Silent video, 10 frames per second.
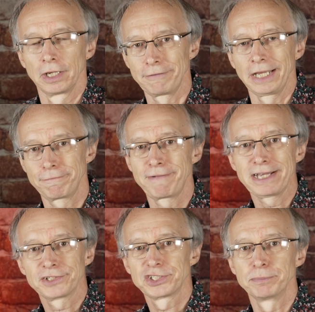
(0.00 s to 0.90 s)

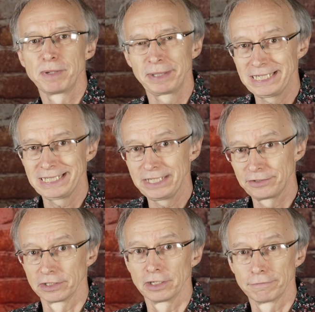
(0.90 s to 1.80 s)
effects to mimic
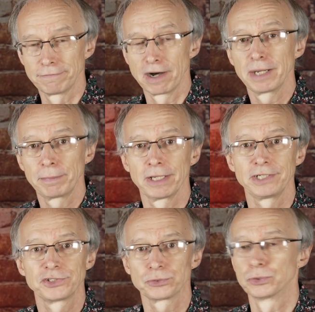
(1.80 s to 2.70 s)
either a
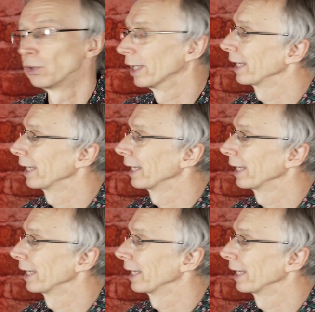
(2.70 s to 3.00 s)
fireplace or a